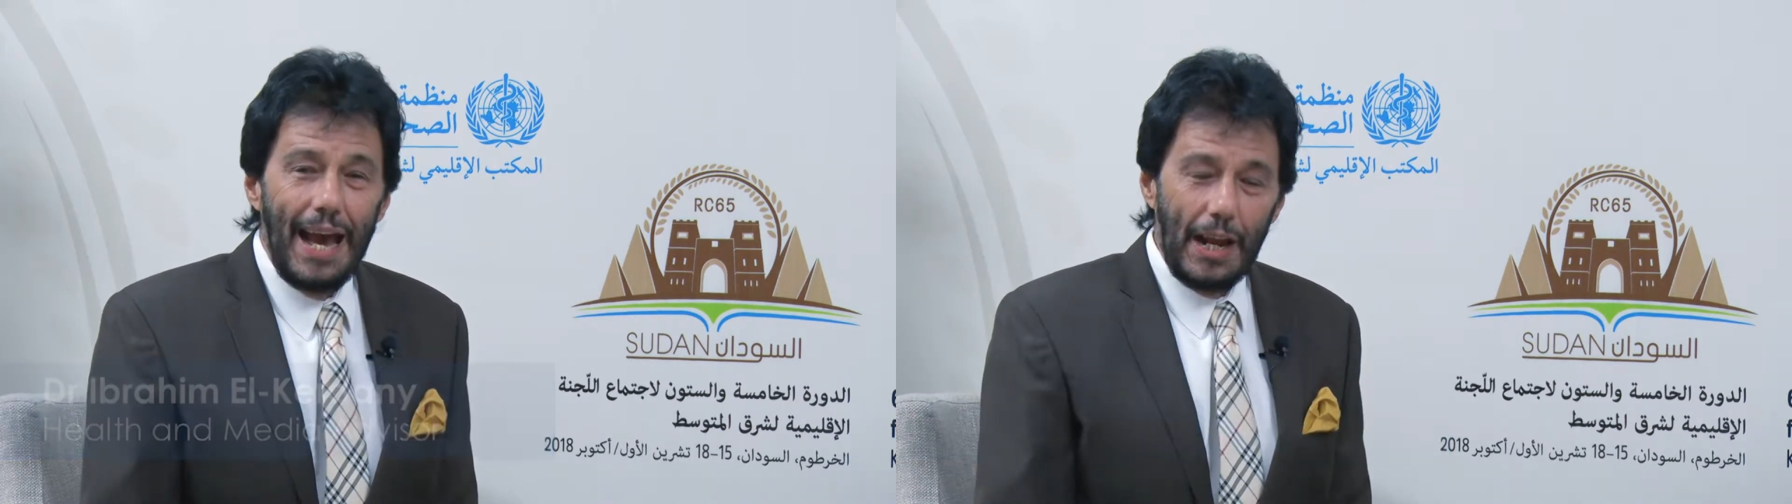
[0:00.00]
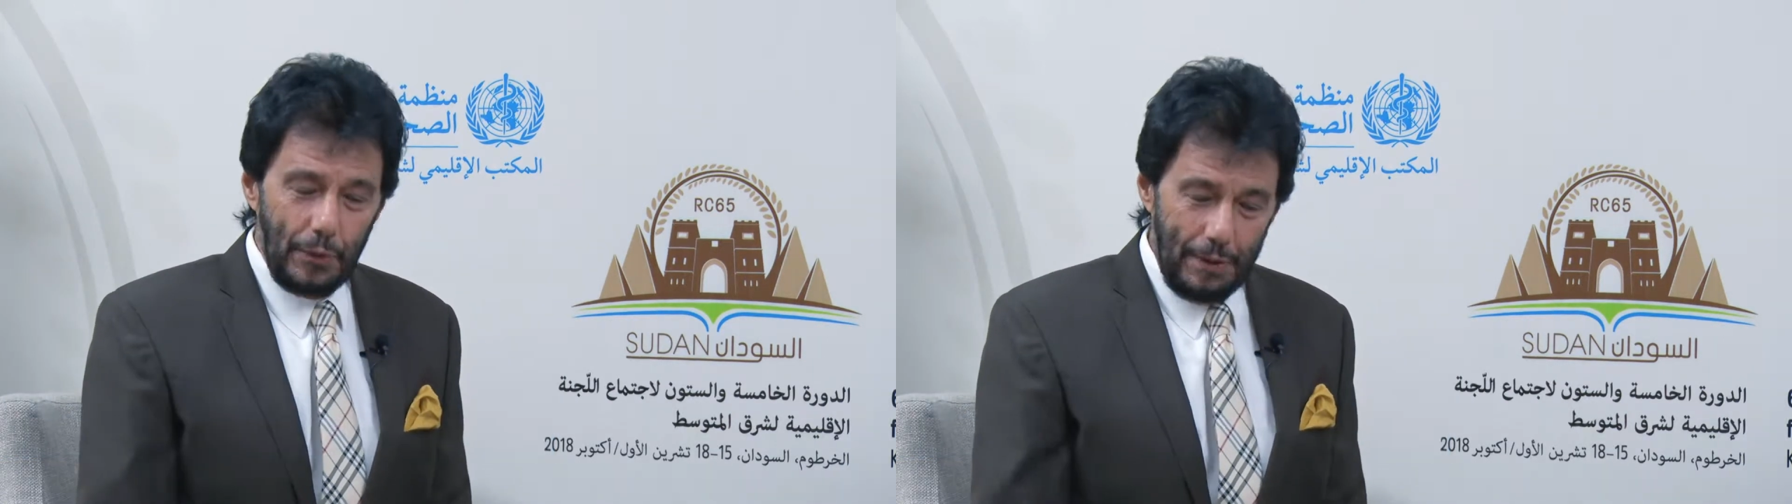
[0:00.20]

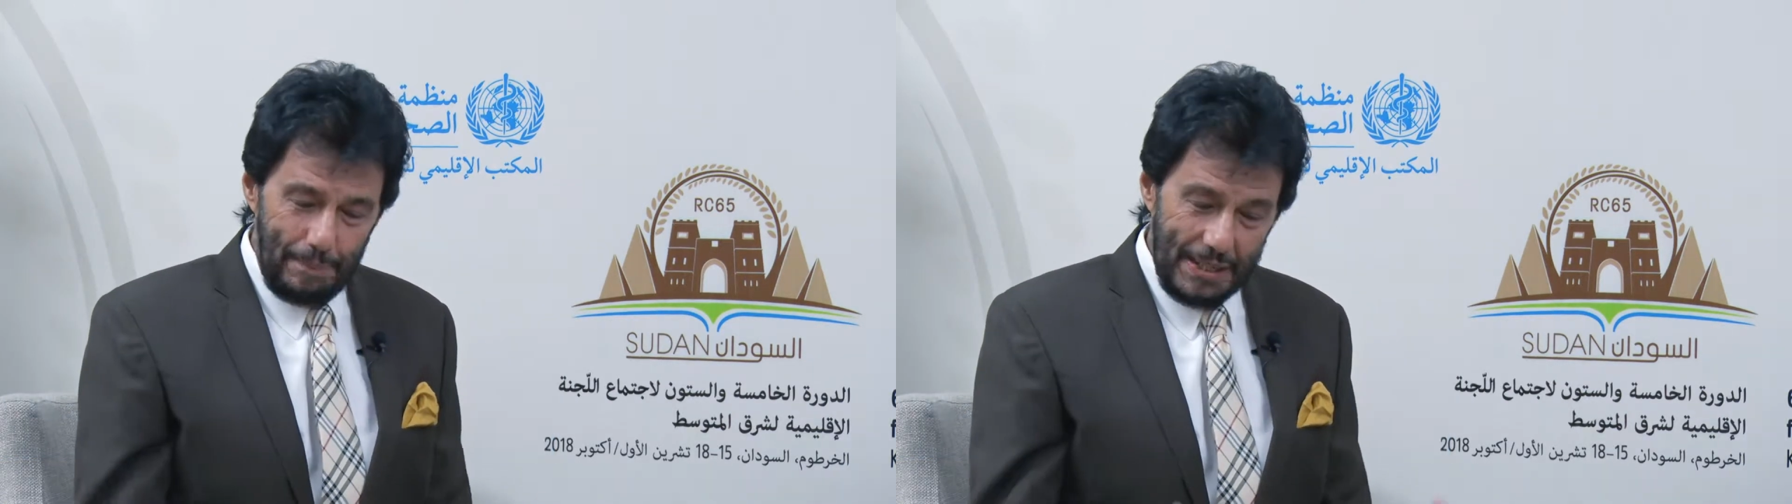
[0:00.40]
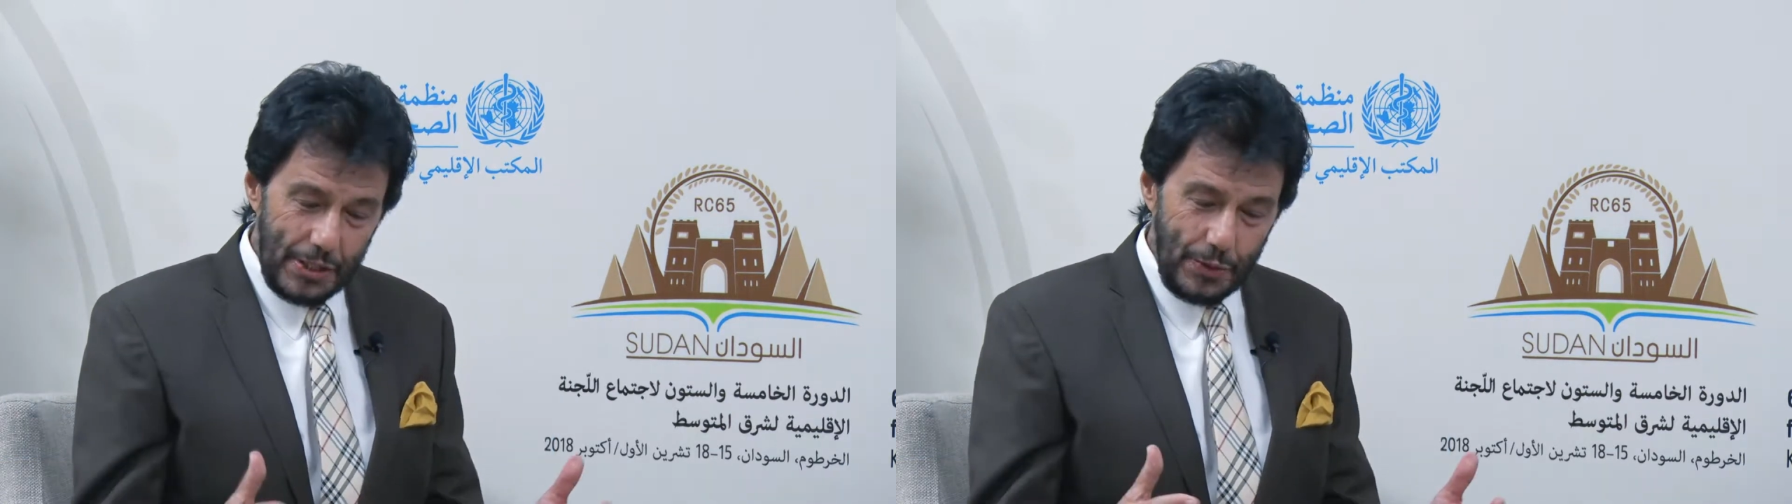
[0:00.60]
And we're
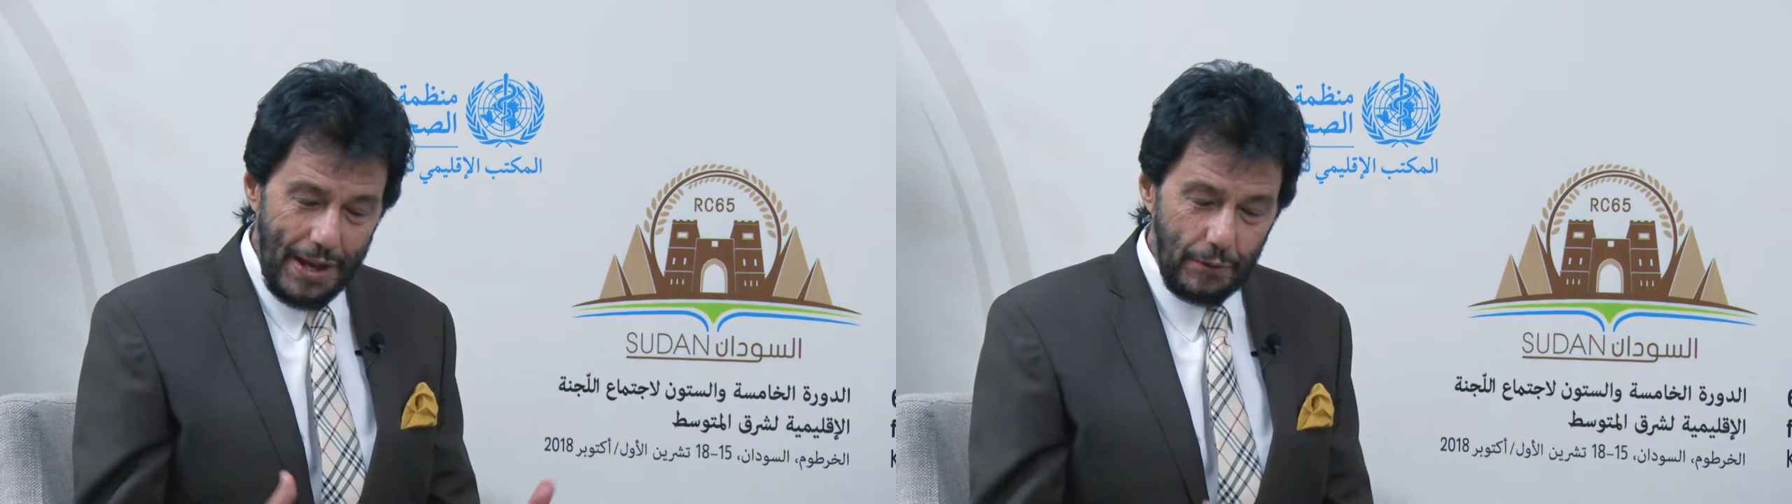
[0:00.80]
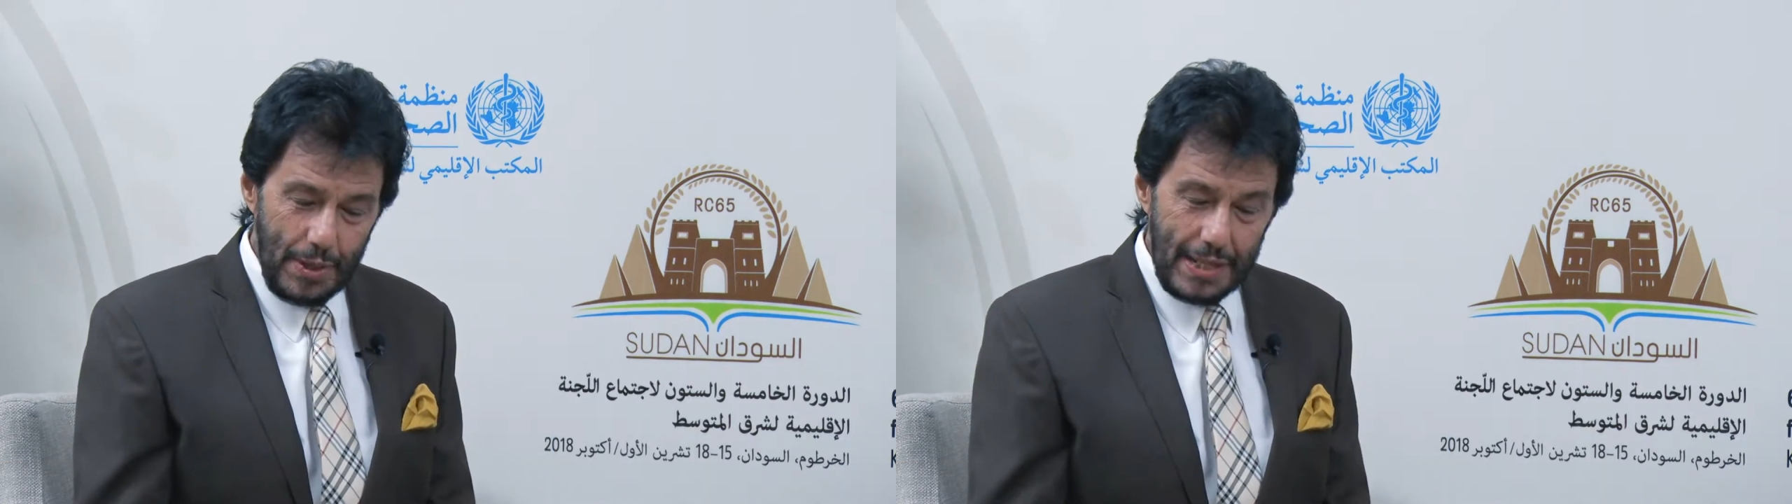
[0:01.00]
pleased to have with